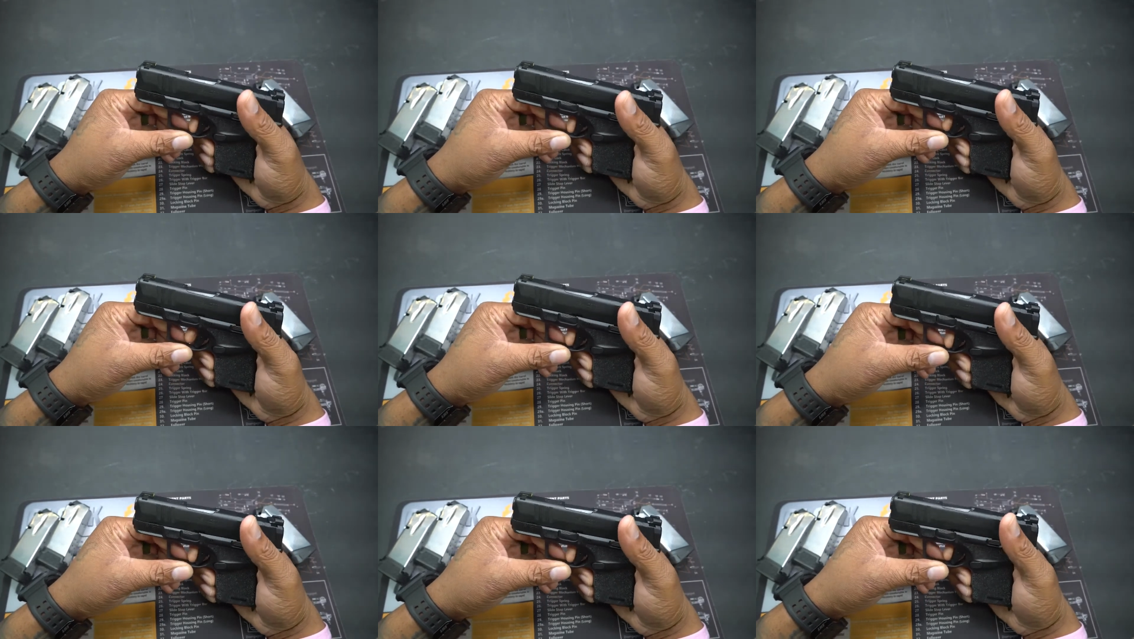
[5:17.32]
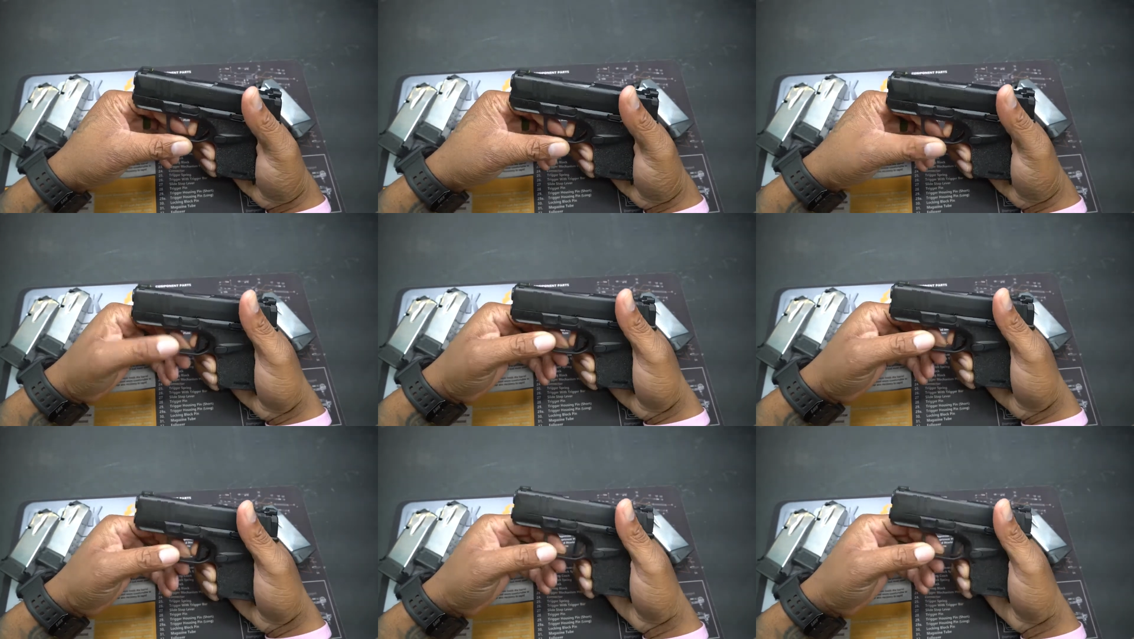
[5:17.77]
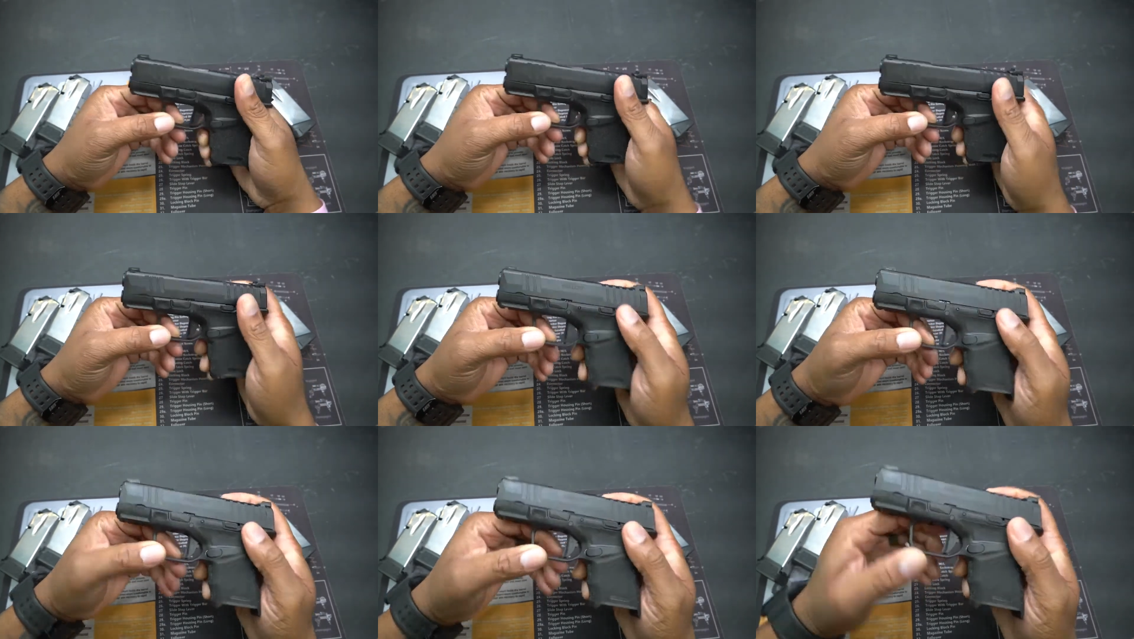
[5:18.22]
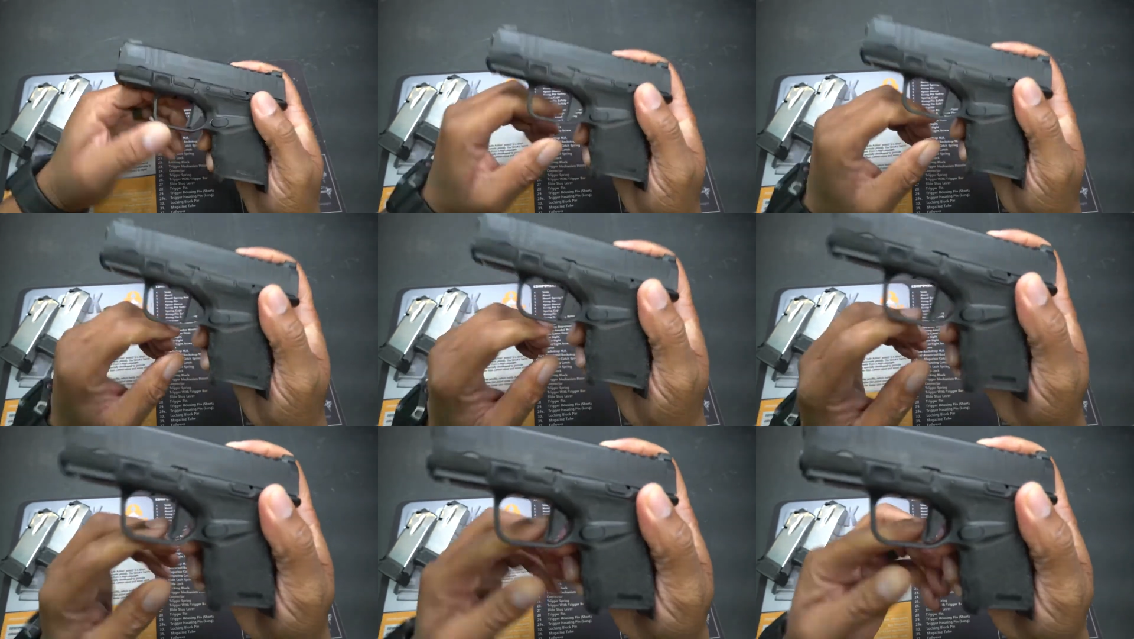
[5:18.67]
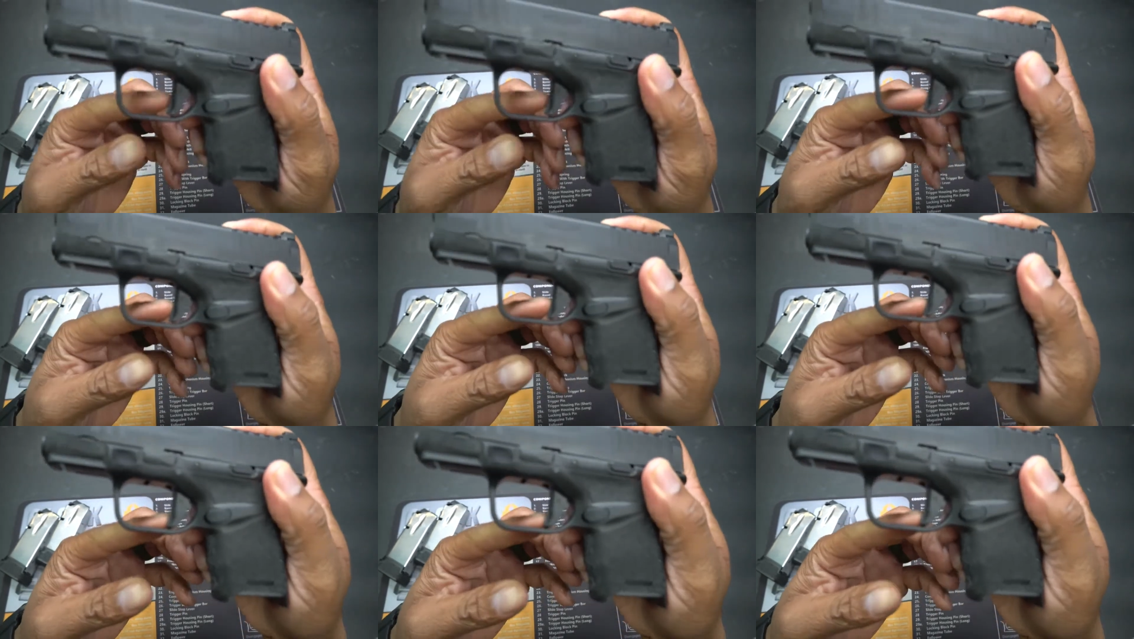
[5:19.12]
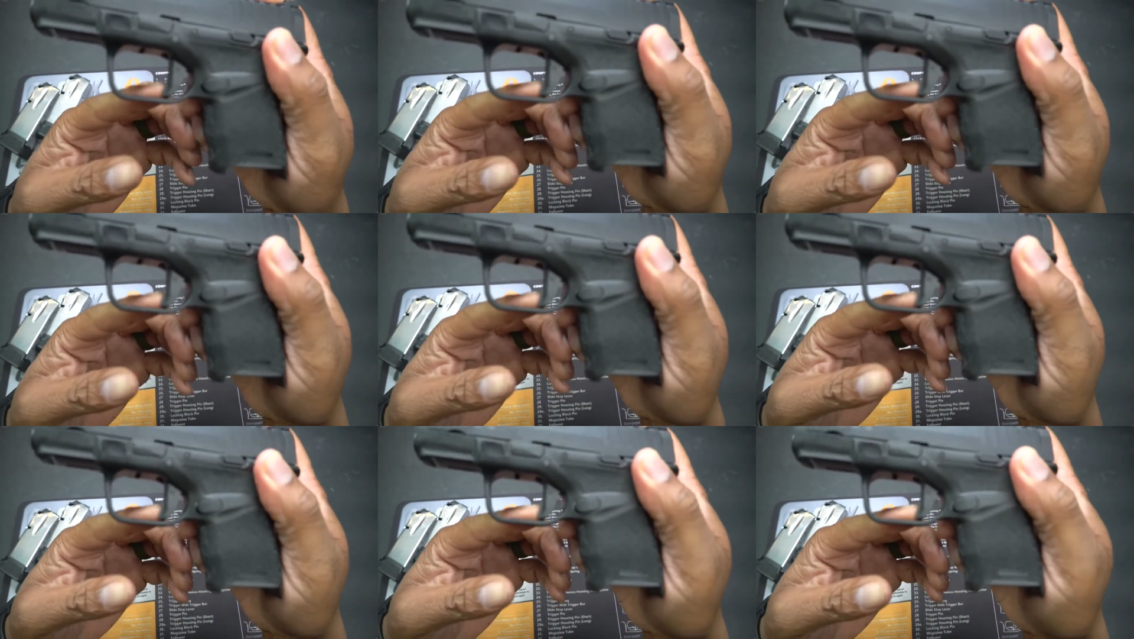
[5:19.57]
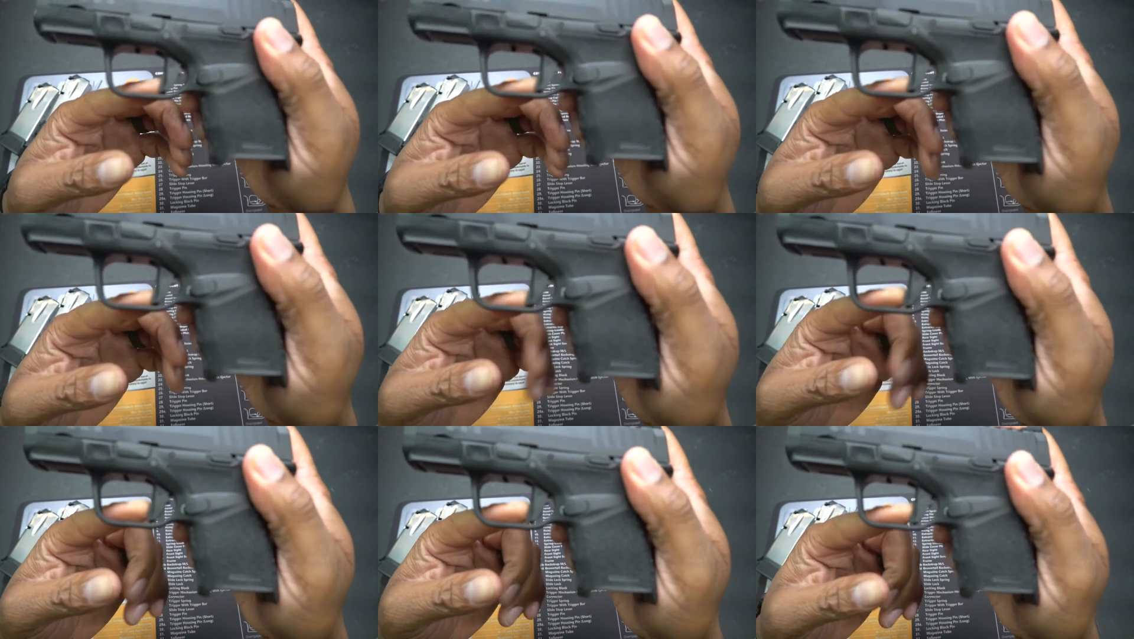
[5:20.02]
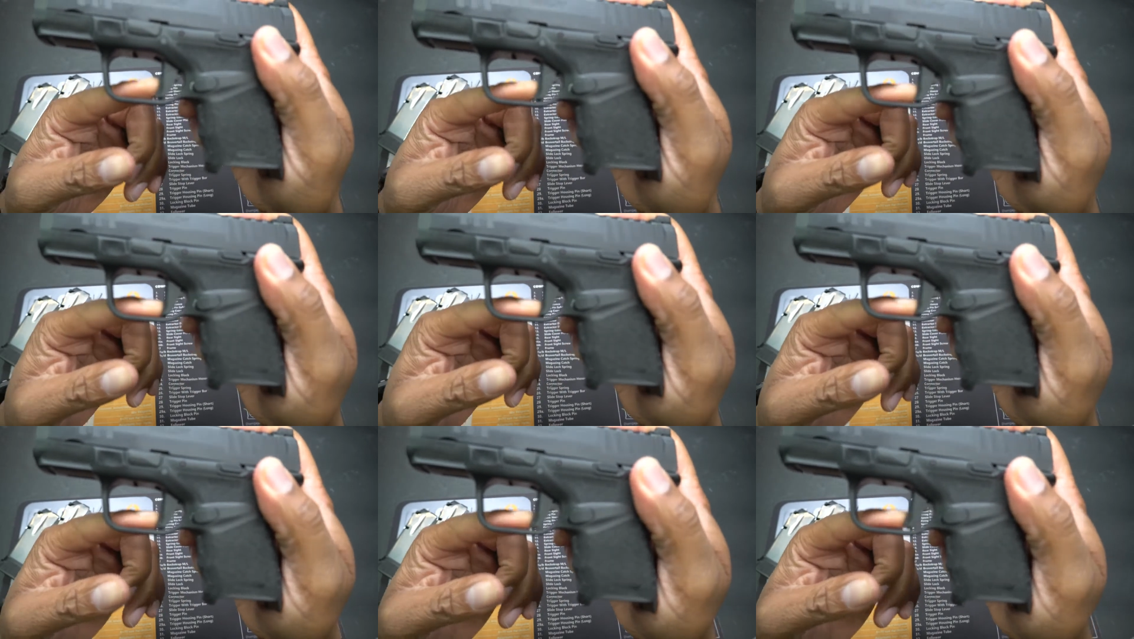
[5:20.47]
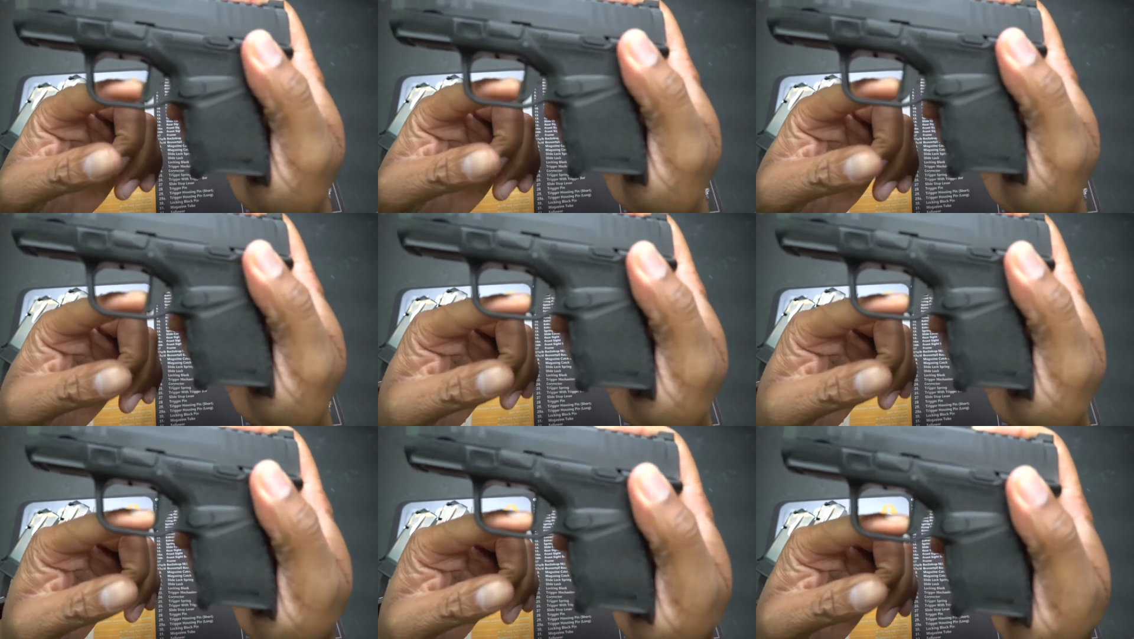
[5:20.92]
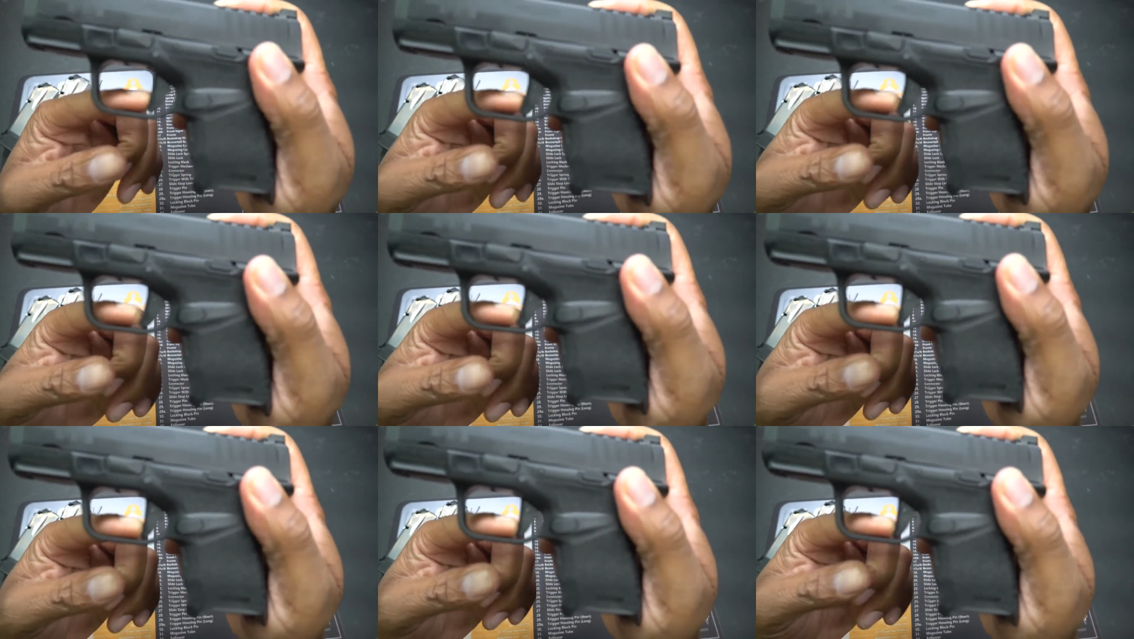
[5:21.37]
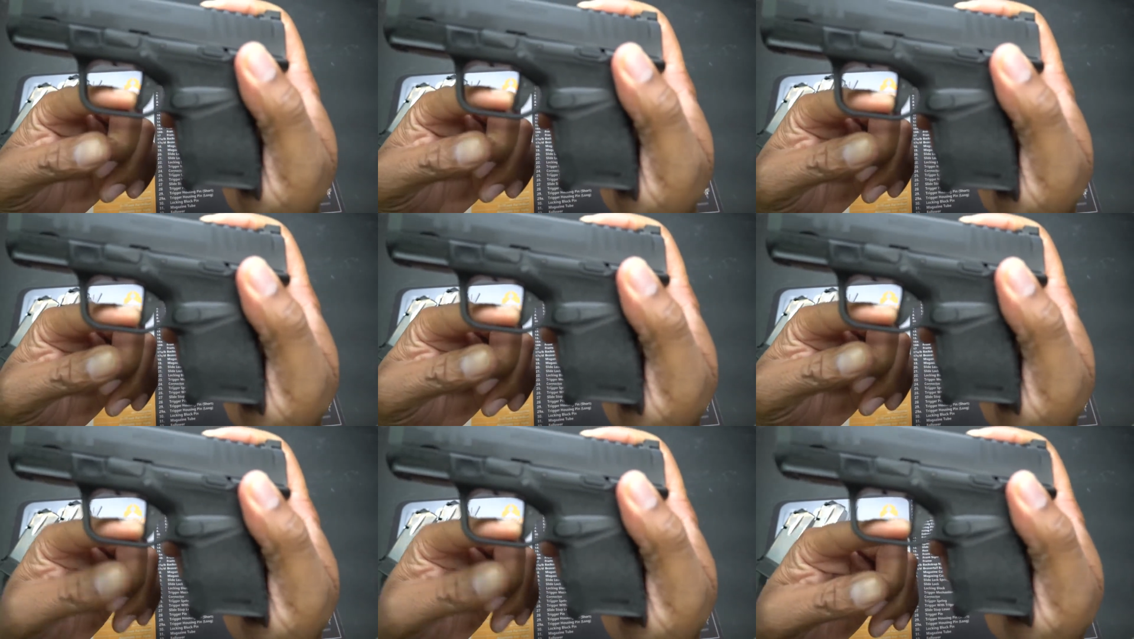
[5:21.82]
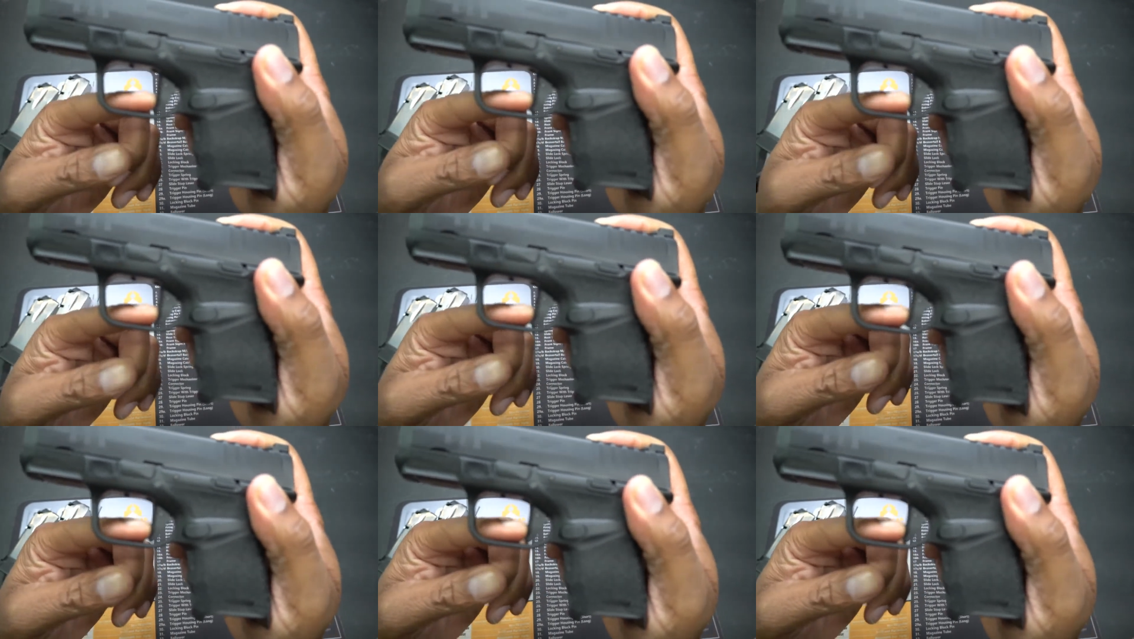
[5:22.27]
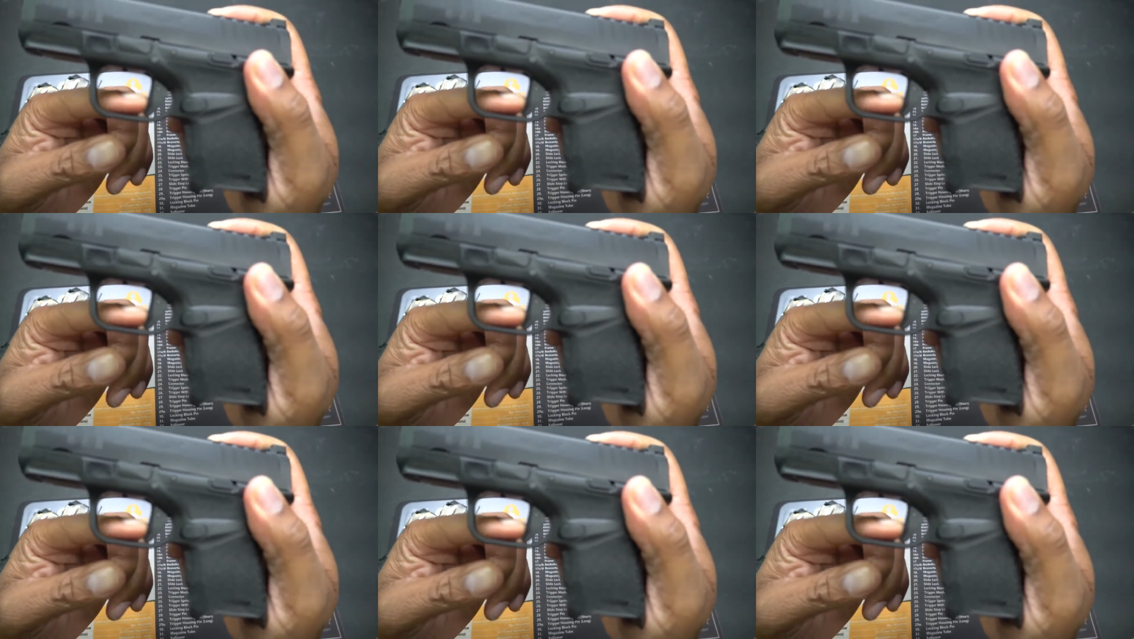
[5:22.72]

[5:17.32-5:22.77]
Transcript: [unreadable: no face in view]